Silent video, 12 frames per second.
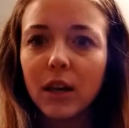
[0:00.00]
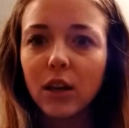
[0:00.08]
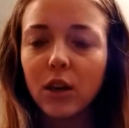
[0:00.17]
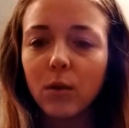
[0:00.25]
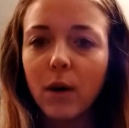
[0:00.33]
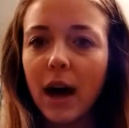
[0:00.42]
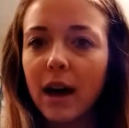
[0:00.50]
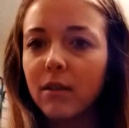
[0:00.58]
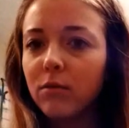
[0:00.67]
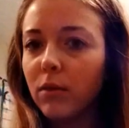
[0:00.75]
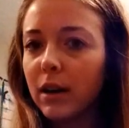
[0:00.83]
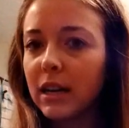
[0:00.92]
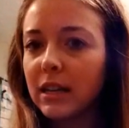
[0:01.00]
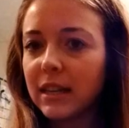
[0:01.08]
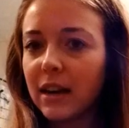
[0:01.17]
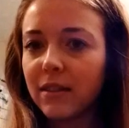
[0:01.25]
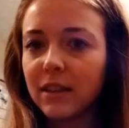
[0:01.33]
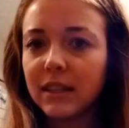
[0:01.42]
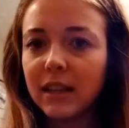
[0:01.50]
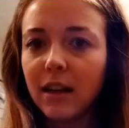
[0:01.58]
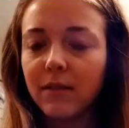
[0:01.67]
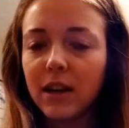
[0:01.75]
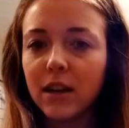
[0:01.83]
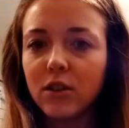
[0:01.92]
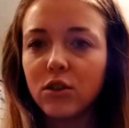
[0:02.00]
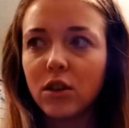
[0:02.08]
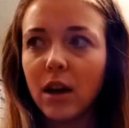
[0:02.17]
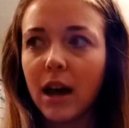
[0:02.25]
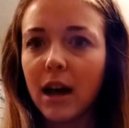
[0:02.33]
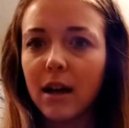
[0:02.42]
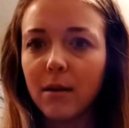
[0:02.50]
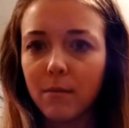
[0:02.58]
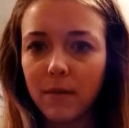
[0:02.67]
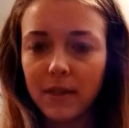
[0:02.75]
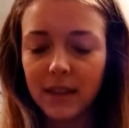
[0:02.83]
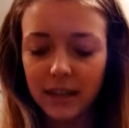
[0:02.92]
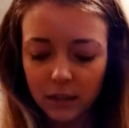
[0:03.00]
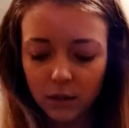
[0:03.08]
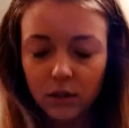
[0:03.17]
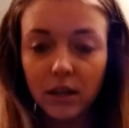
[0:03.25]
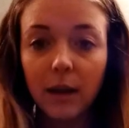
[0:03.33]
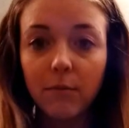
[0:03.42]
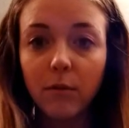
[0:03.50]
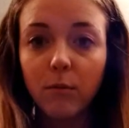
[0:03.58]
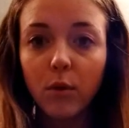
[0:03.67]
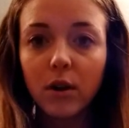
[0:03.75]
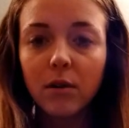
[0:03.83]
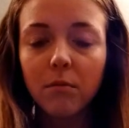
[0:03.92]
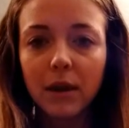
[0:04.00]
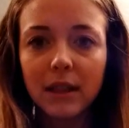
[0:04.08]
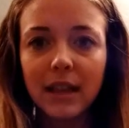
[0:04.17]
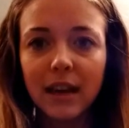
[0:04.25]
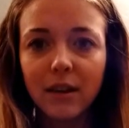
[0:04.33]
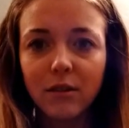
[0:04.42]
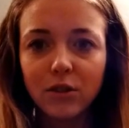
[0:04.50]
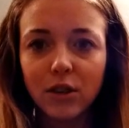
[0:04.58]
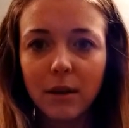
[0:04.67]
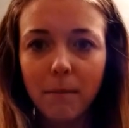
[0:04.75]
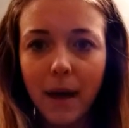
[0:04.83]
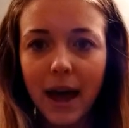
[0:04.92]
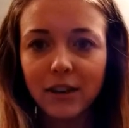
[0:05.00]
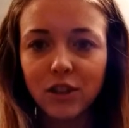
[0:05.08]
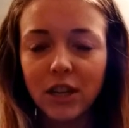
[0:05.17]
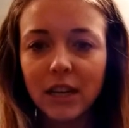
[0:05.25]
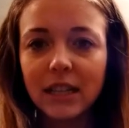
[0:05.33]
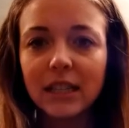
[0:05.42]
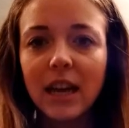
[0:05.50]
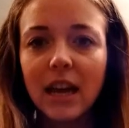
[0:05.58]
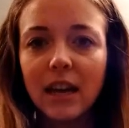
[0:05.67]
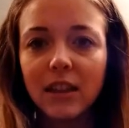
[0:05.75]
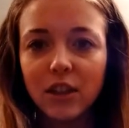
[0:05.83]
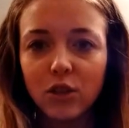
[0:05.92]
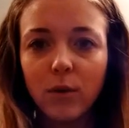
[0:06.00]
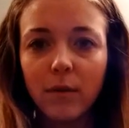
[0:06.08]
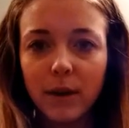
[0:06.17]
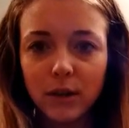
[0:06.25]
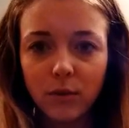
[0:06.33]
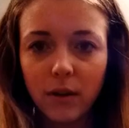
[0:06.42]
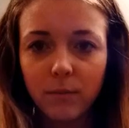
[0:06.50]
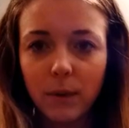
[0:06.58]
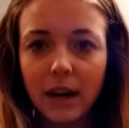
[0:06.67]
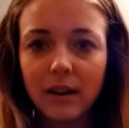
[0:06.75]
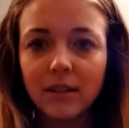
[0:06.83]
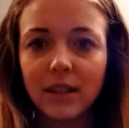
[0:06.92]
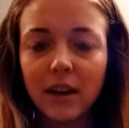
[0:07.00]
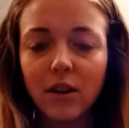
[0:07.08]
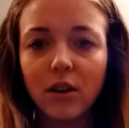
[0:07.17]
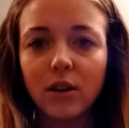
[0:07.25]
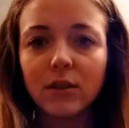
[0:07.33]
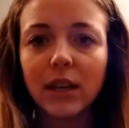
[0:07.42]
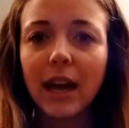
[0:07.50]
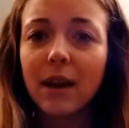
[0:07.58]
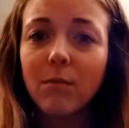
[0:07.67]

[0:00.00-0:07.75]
you have running down the selvage this type of border print that usually matches the 12 by 12 panels that you're using.